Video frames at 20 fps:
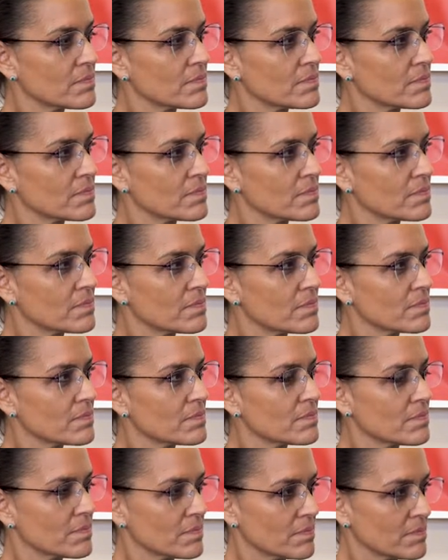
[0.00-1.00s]

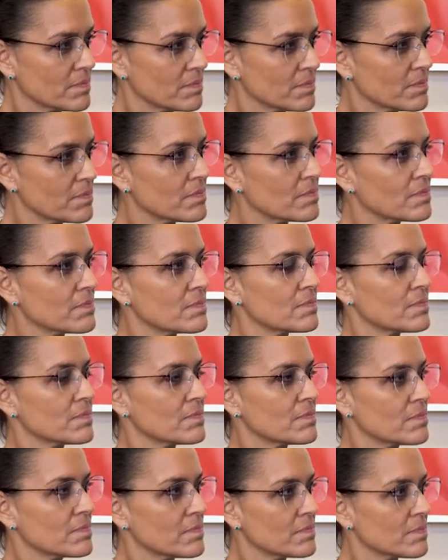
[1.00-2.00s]

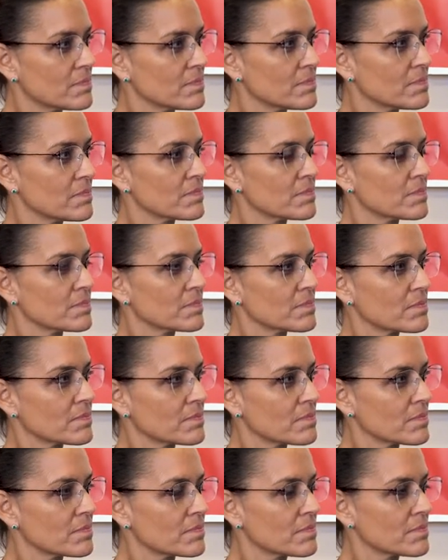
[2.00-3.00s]

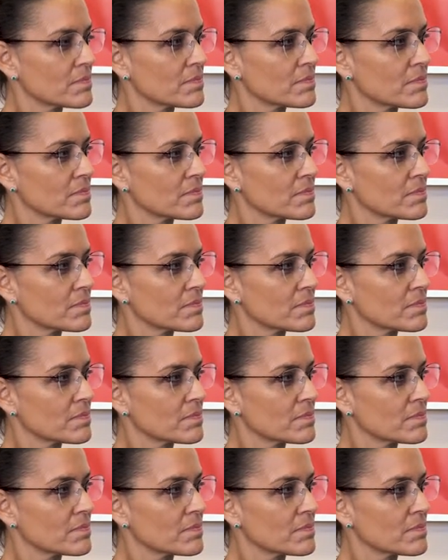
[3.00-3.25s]
The person shown says nothing.